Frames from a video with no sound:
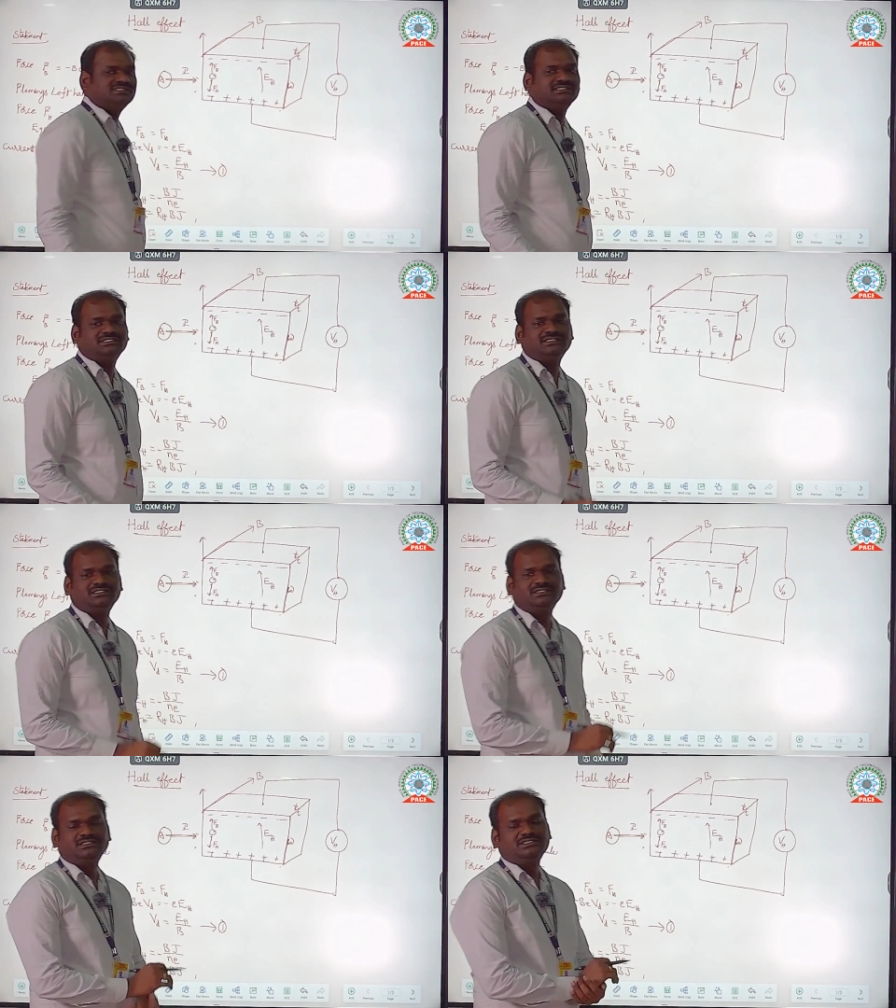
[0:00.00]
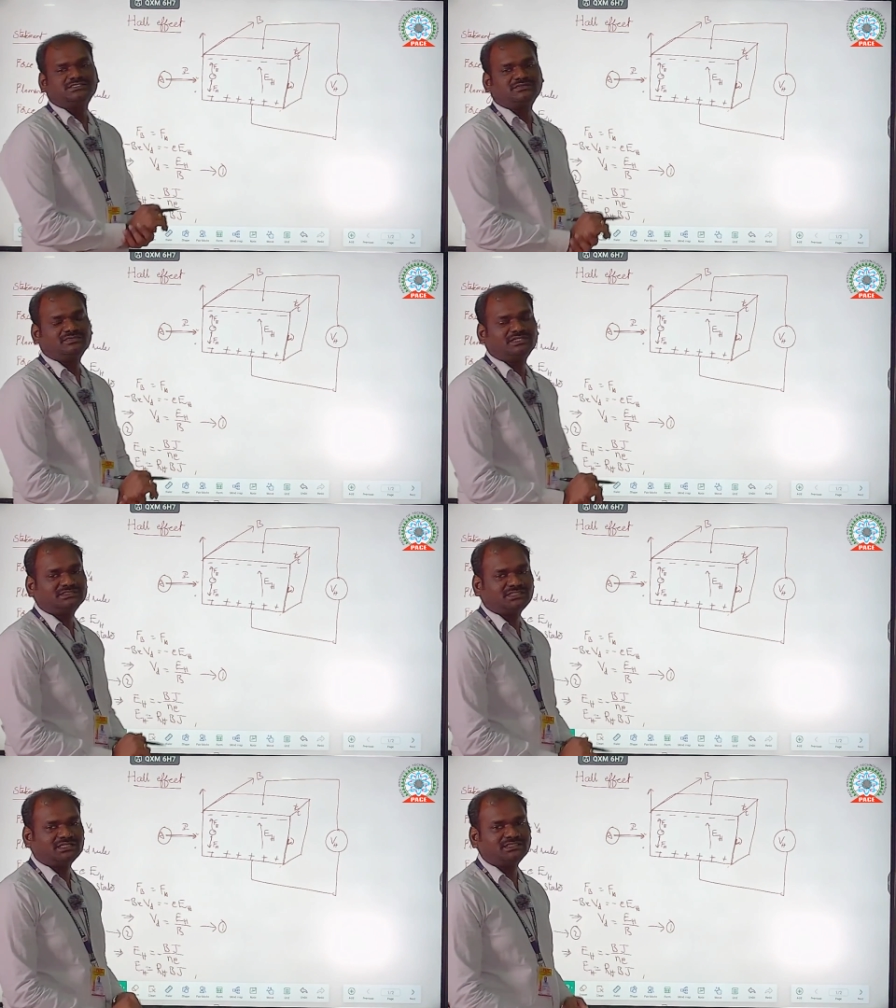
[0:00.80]
a screw gauge or
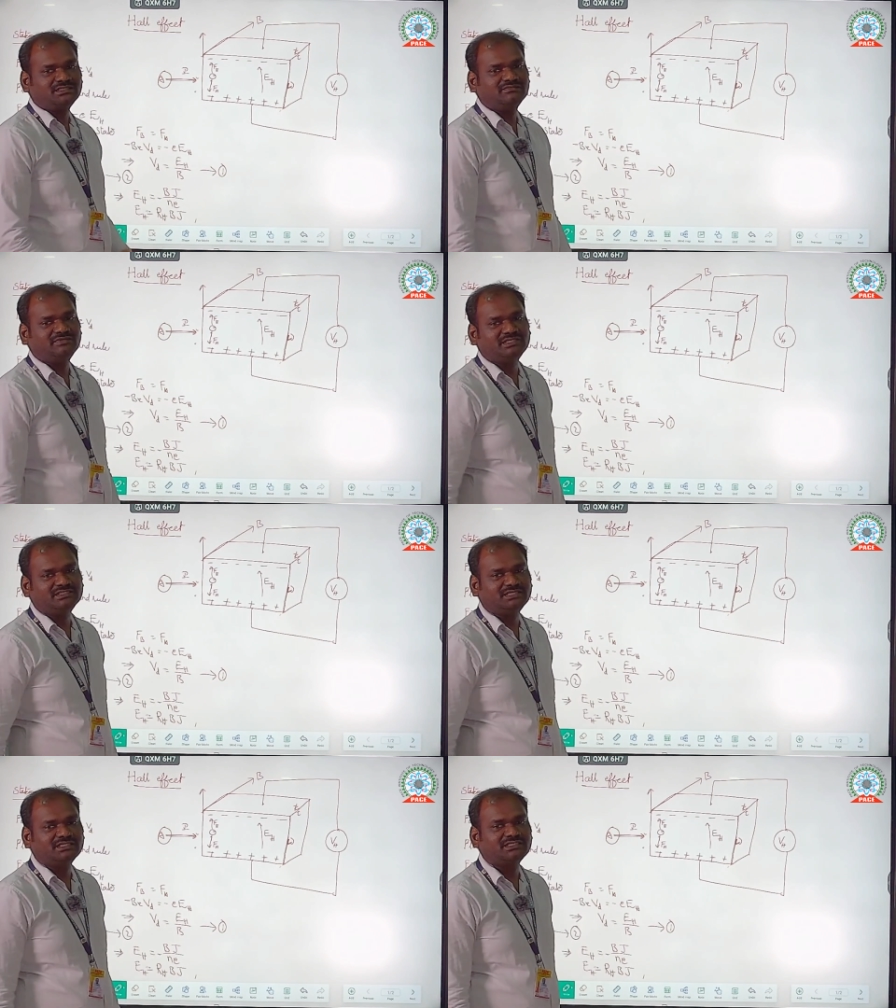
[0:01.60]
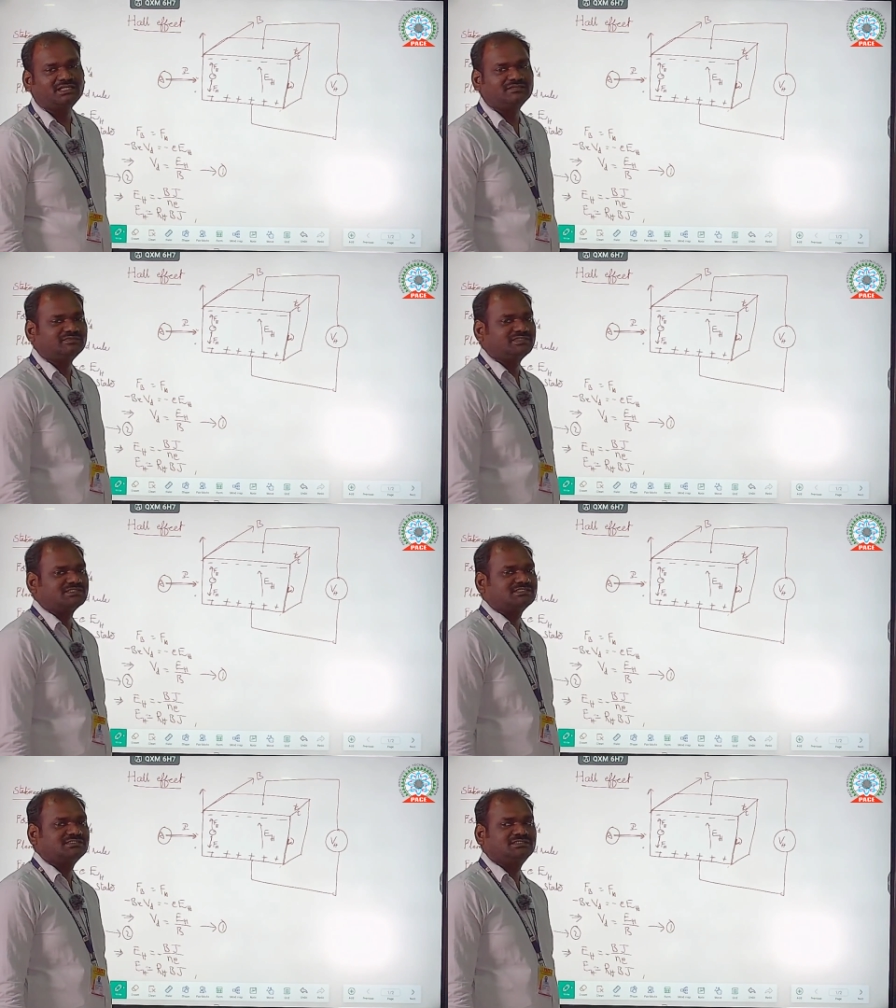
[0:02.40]
a vernier calipers
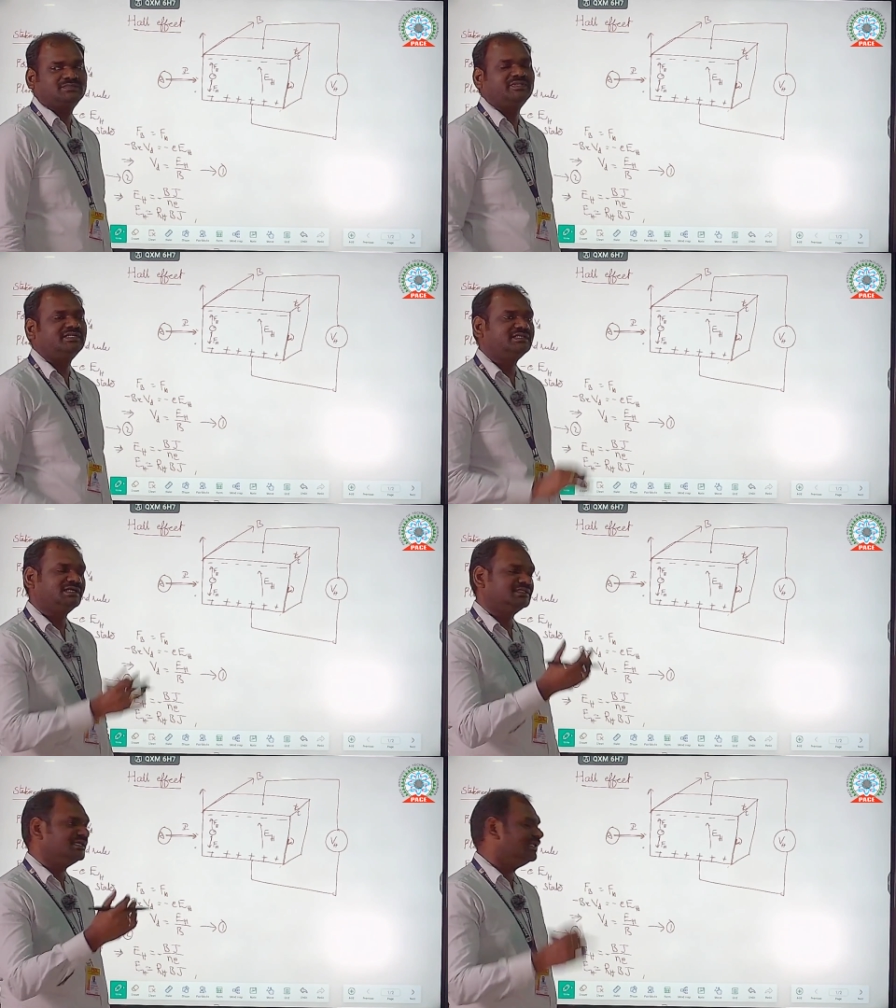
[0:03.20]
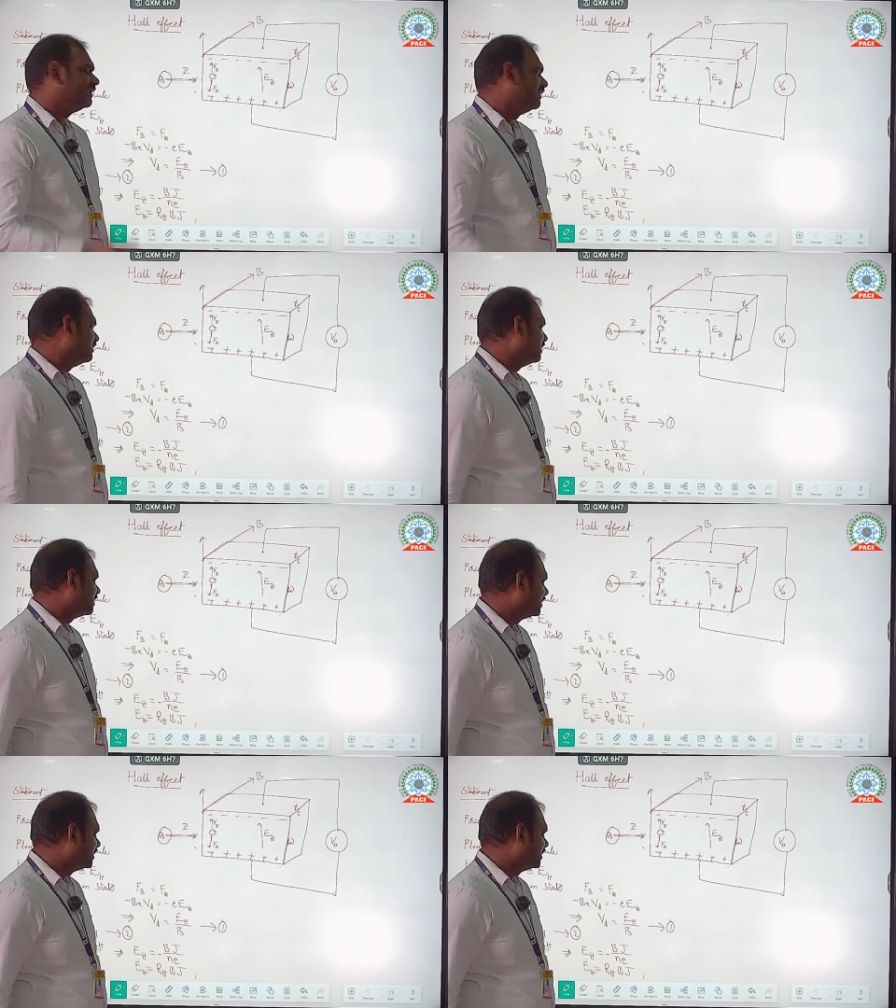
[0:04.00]
depending on the thickness